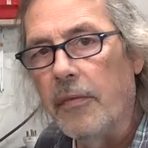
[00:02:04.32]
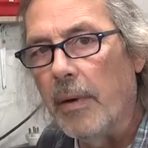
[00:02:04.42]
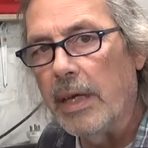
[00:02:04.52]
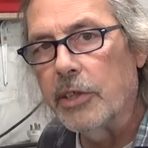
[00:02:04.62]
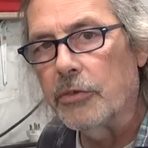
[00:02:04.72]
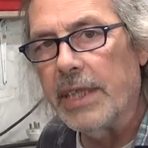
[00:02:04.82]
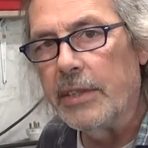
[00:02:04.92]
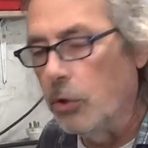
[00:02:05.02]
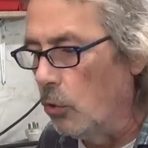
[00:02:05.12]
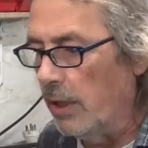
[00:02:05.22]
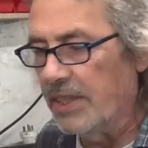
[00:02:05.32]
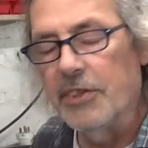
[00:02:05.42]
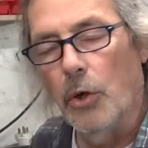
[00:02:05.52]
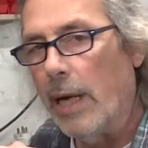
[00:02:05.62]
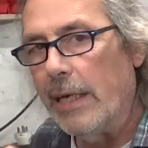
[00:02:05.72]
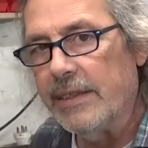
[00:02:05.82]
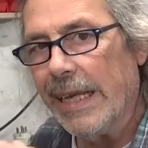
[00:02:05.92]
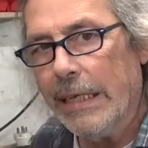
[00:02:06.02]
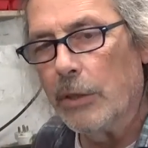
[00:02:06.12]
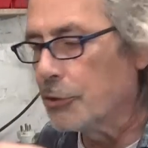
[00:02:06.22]
if my cutting tool has the right
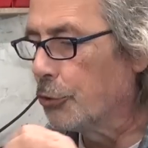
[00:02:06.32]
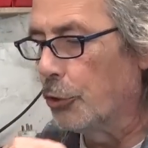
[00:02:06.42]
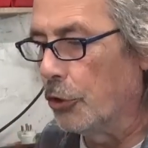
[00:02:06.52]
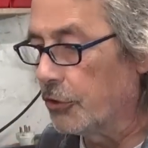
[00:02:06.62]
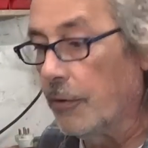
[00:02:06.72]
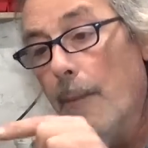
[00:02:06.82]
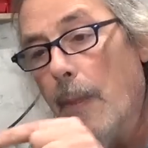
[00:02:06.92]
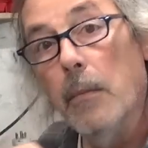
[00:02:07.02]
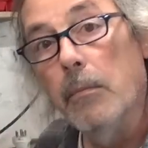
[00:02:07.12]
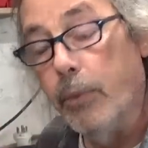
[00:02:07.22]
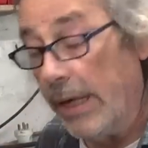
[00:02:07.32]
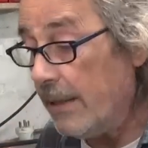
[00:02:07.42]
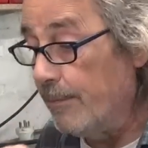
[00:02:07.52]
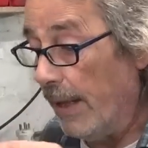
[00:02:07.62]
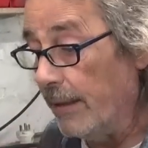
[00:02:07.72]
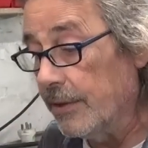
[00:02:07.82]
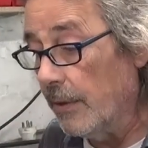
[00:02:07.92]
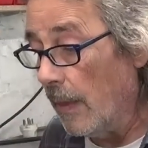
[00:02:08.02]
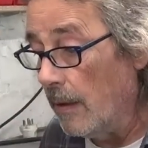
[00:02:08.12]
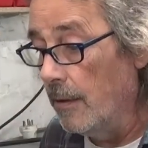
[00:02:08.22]
angles to cut brake pad,
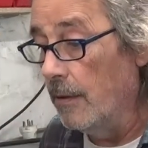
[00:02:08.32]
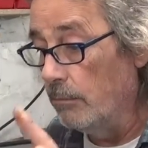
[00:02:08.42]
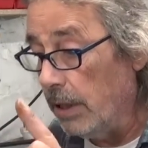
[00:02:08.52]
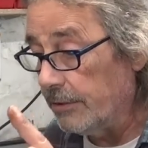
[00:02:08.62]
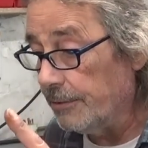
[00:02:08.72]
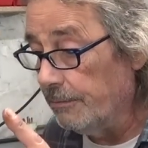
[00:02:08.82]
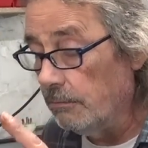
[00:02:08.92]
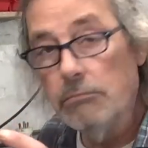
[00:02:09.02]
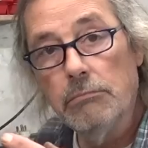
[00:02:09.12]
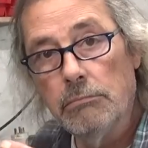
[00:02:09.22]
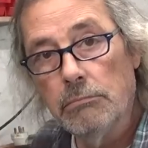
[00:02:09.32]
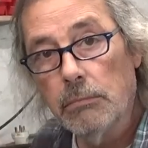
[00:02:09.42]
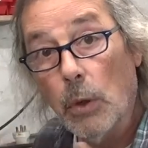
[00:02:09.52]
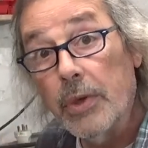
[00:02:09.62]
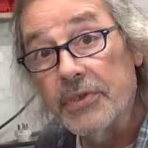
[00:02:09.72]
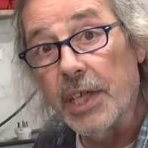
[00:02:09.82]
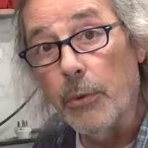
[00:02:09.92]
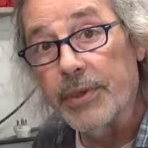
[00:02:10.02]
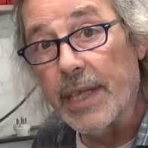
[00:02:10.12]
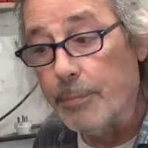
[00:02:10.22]
but we'll see
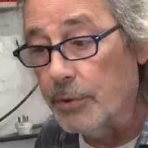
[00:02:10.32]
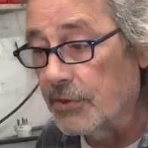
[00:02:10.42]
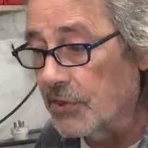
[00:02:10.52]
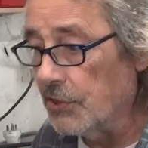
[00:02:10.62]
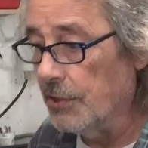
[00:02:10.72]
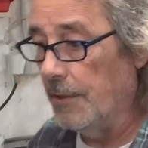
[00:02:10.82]
what happens.